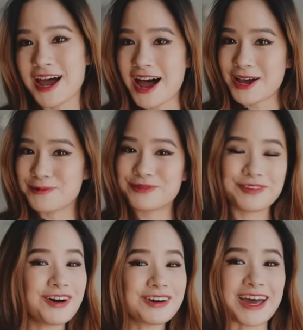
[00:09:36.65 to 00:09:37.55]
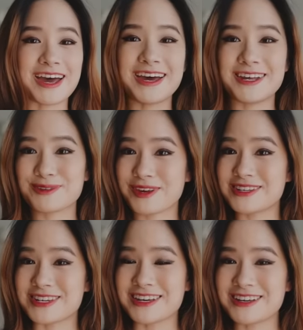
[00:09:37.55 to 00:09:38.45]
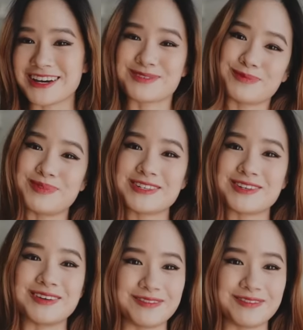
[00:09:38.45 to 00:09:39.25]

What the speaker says: I would vlog and take you guys with me to the